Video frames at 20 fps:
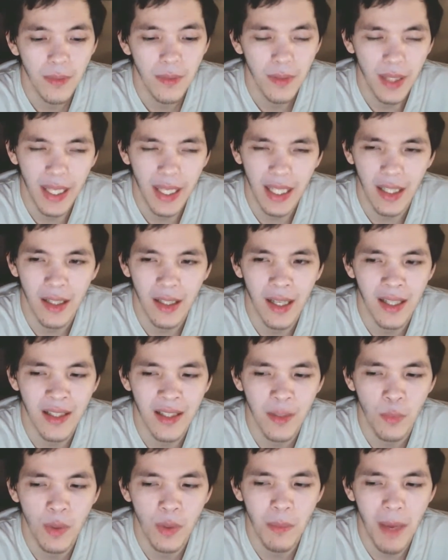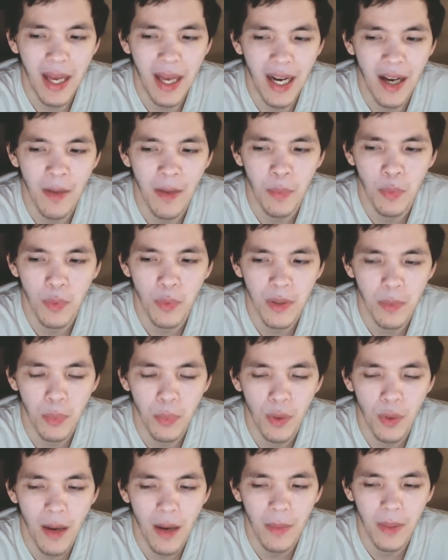Like the last time we met up was
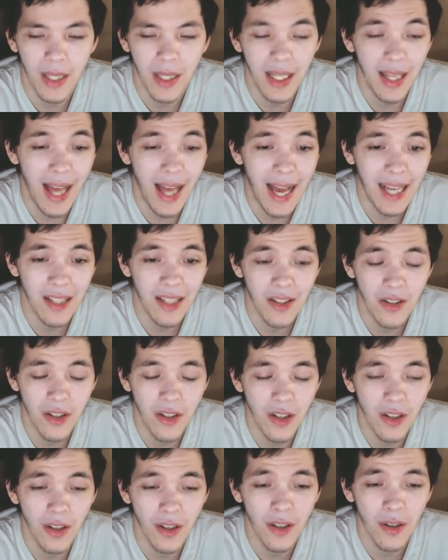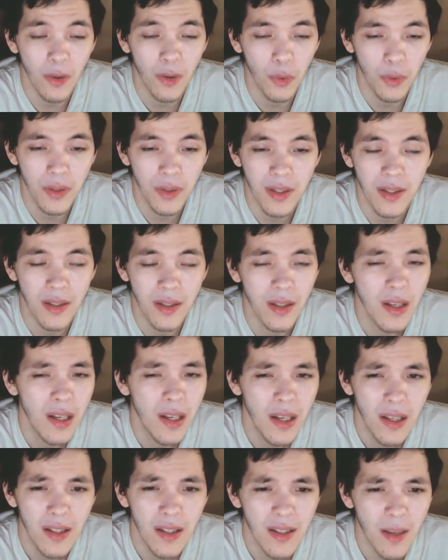probably last year or
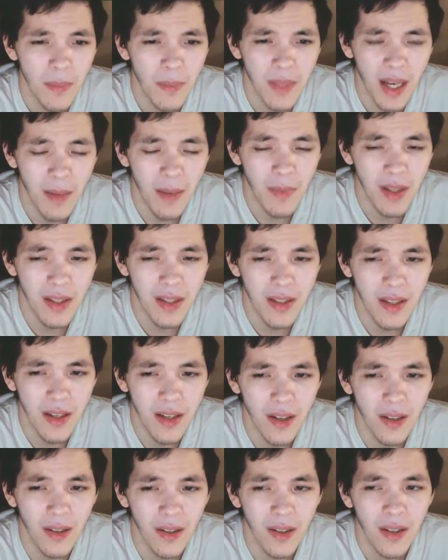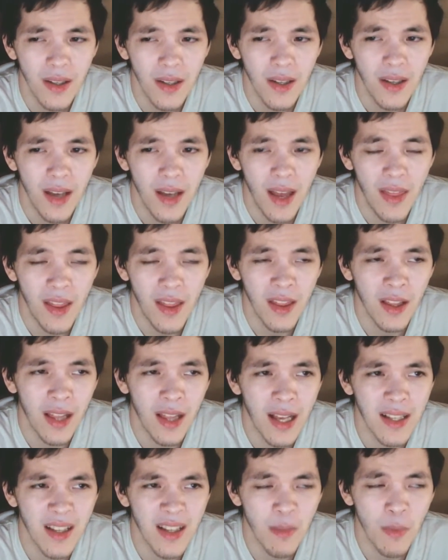sometime this year, and then the
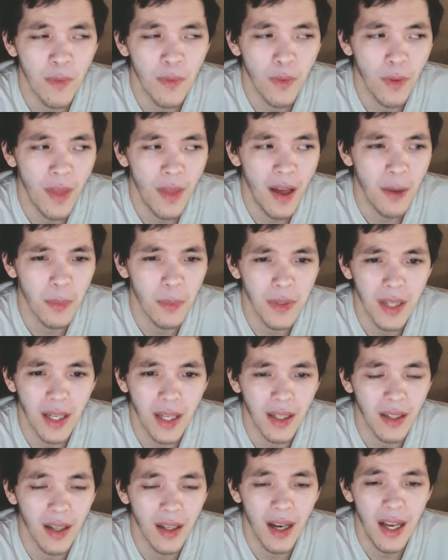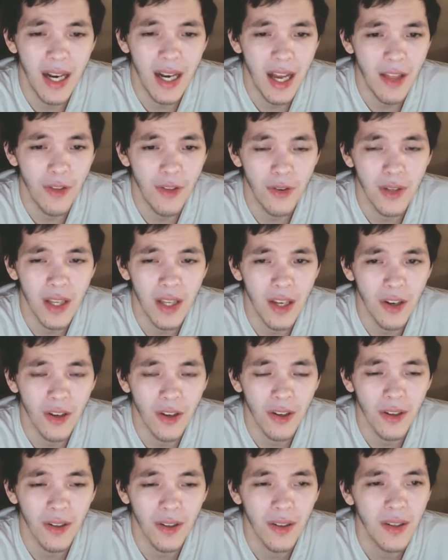last time before that was like another
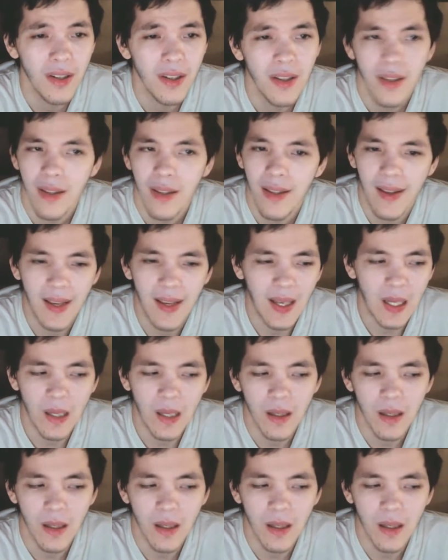year. Like,